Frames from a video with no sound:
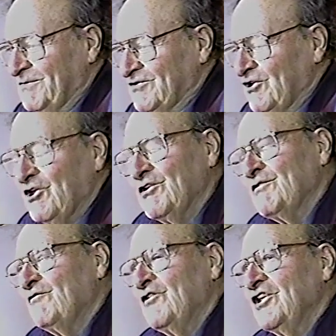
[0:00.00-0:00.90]
was a lot
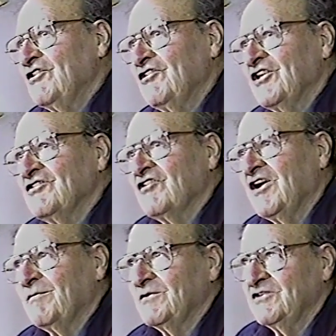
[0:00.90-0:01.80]
of funny things
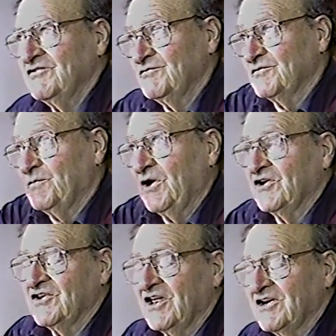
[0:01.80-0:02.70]
happen. This was part
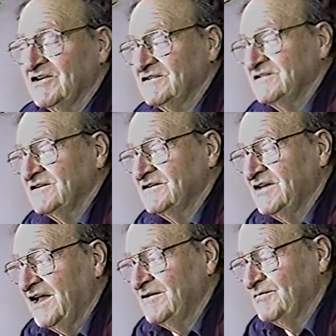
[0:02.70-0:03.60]
of that
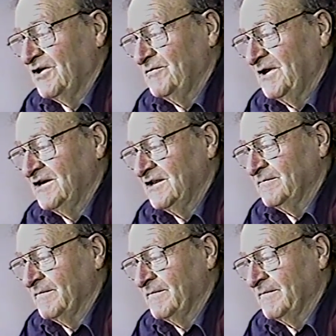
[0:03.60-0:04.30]
tape I made him.